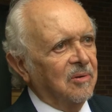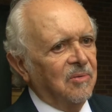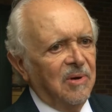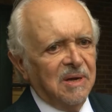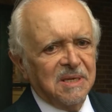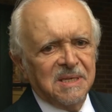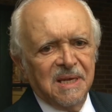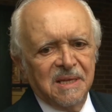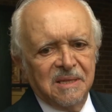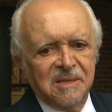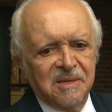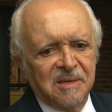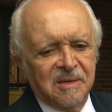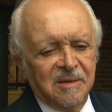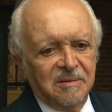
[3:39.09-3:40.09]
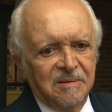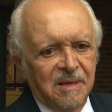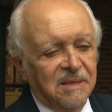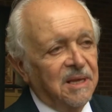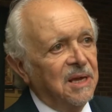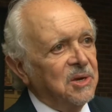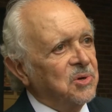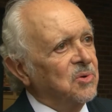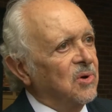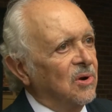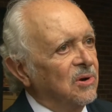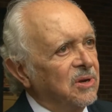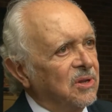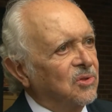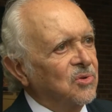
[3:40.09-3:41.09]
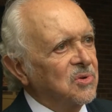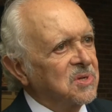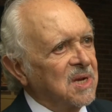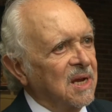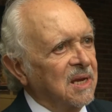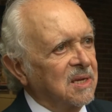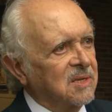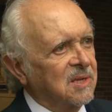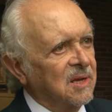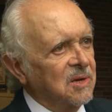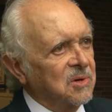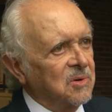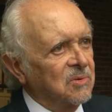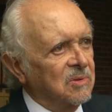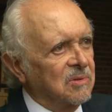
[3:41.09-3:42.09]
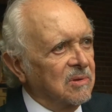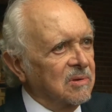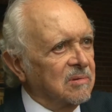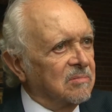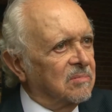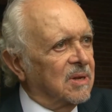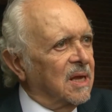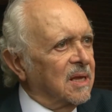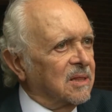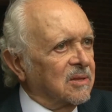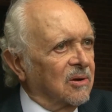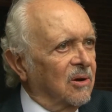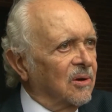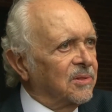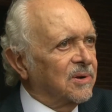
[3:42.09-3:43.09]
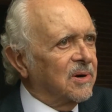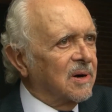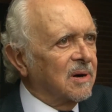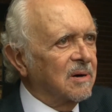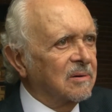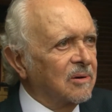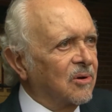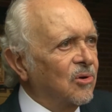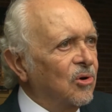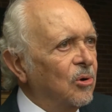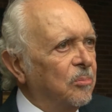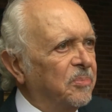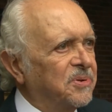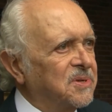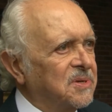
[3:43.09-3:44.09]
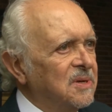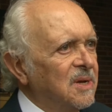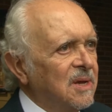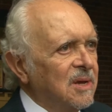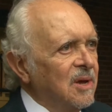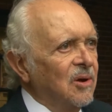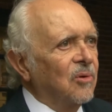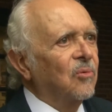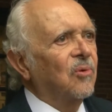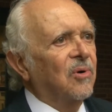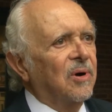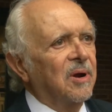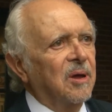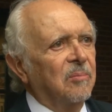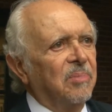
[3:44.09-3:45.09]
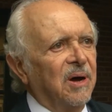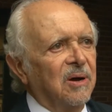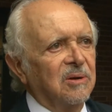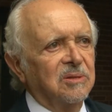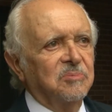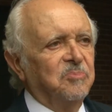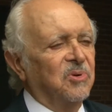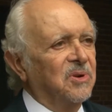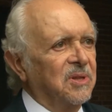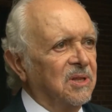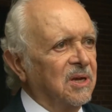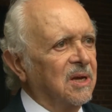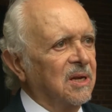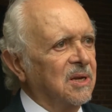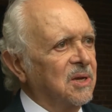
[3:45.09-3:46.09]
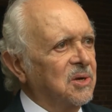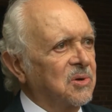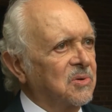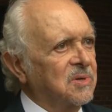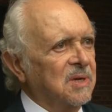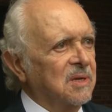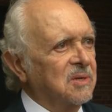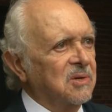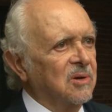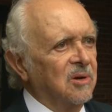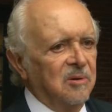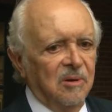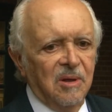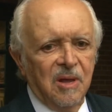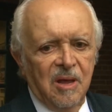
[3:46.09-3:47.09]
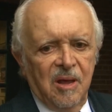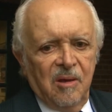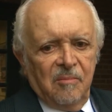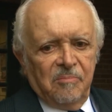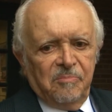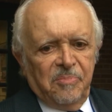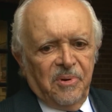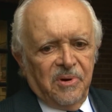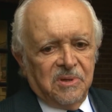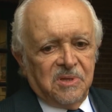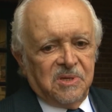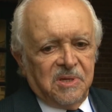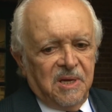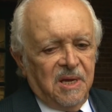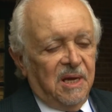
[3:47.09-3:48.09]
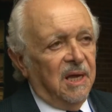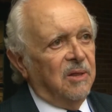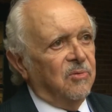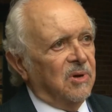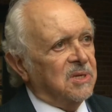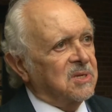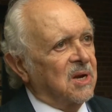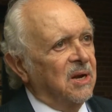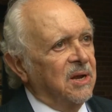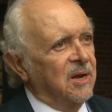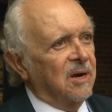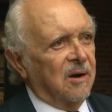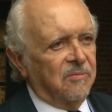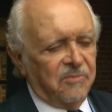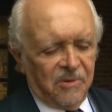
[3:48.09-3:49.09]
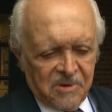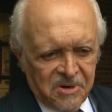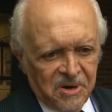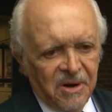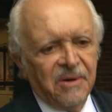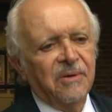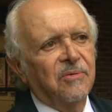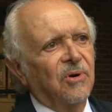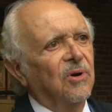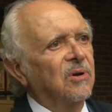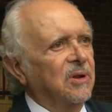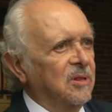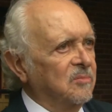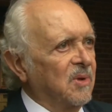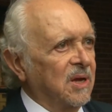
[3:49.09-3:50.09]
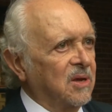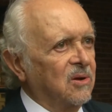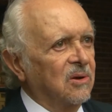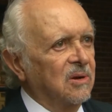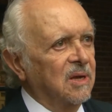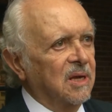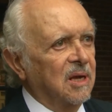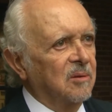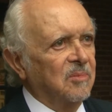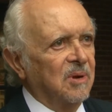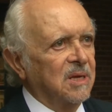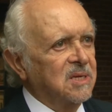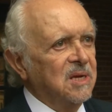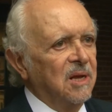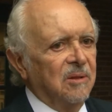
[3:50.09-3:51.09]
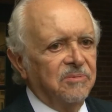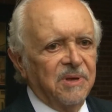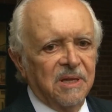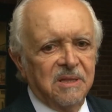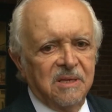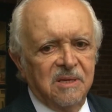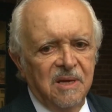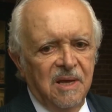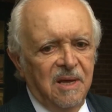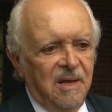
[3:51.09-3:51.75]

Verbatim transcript: was that uh, they should only do science. They should let other groups worry about political issues and so on. But it was clear for Sherry Rowland, my colleague, and myself that,